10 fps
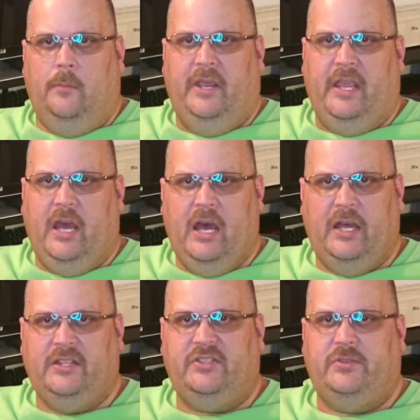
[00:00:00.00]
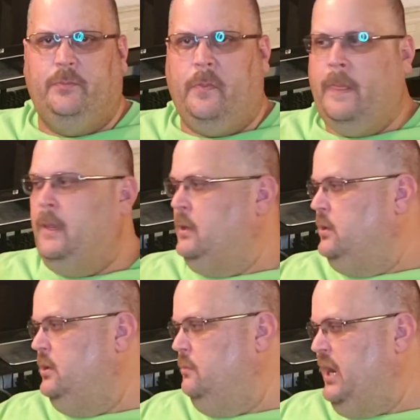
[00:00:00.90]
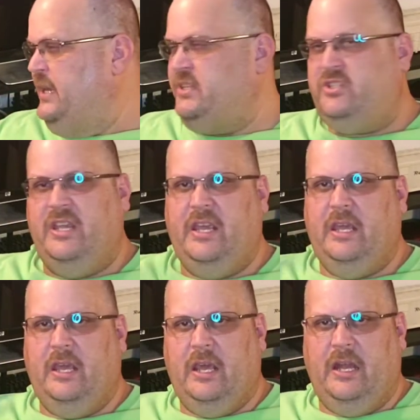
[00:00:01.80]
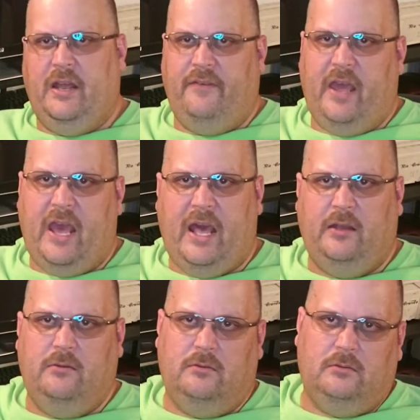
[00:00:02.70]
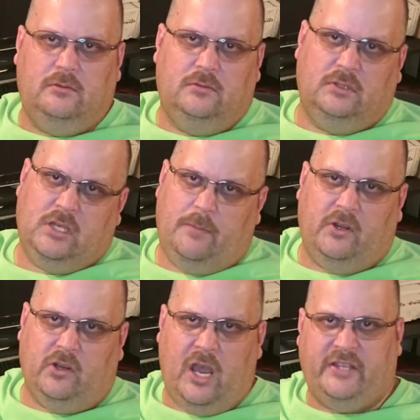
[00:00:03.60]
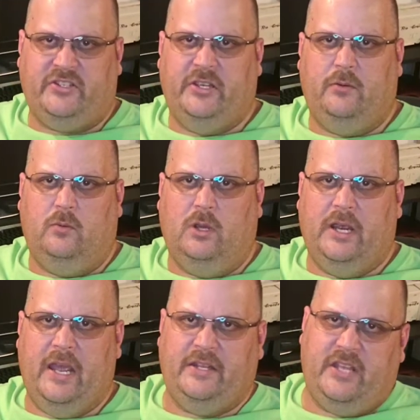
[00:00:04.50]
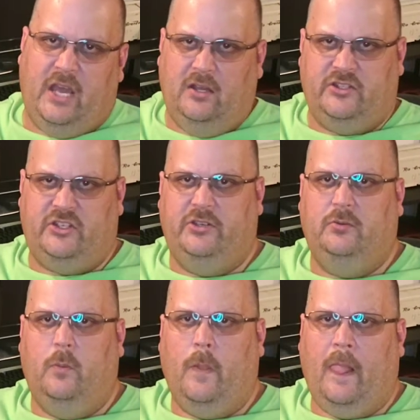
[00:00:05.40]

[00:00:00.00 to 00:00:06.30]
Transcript: because you might see, and I've had come across it where it tells you